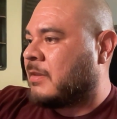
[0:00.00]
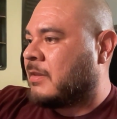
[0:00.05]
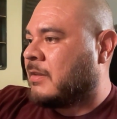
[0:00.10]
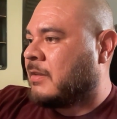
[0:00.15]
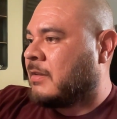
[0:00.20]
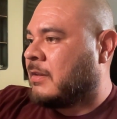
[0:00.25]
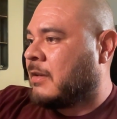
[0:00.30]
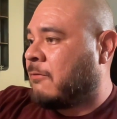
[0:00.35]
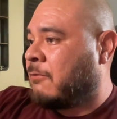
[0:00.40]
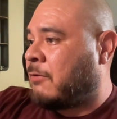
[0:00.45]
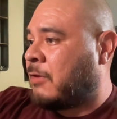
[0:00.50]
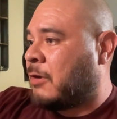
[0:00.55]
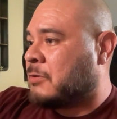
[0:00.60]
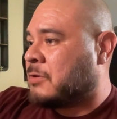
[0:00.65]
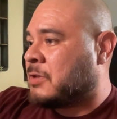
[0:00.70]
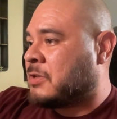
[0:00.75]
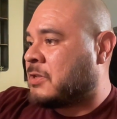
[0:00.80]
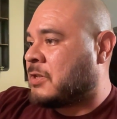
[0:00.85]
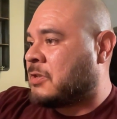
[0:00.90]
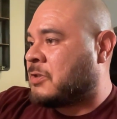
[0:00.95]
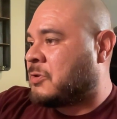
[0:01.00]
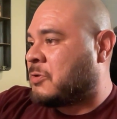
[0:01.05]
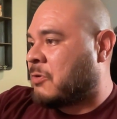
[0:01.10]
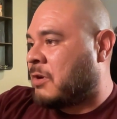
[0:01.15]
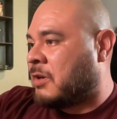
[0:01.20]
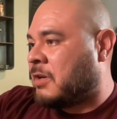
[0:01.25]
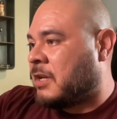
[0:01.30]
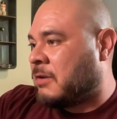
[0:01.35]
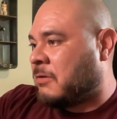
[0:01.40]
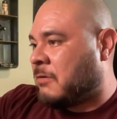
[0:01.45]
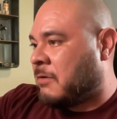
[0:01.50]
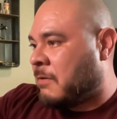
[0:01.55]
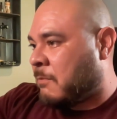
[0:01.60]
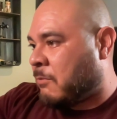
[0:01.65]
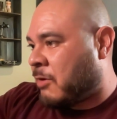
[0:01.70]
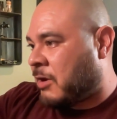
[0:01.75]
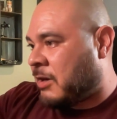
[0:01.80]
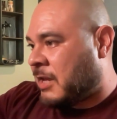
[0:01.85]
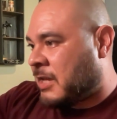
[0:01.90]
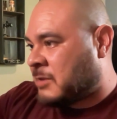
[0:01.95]
And for those who just joined in,
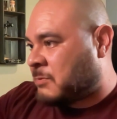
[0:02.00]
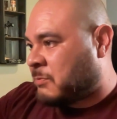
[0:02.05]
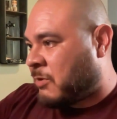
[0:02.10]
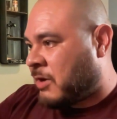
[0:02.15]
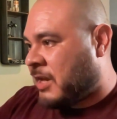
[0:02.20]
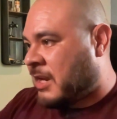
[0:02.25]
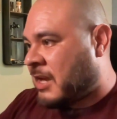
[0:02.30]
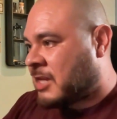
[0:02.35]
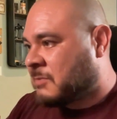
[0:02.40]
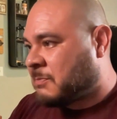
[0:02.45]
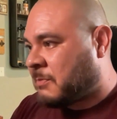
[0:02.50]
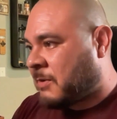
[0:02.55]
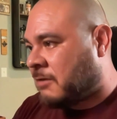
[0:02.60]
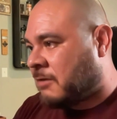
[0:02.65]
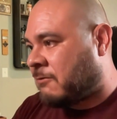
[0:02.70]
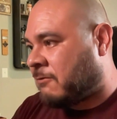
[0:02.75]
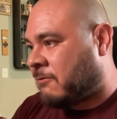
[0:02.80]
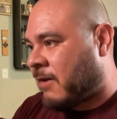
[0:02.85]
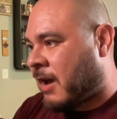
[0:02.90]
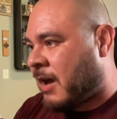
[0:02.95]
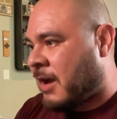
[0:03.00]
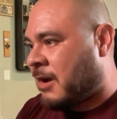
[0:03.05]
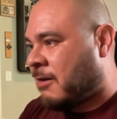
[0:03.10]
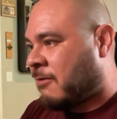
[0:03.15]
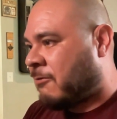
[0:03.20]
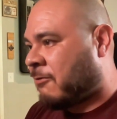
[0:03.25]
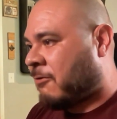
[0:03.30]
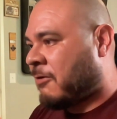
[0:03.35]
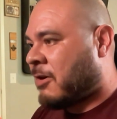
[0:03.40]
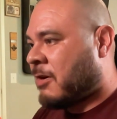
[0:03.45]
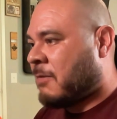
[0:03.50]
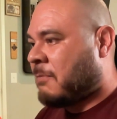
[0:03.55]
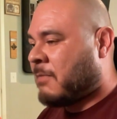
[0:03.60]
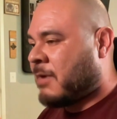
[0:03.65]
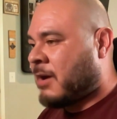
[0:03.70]
buenas, bonfire from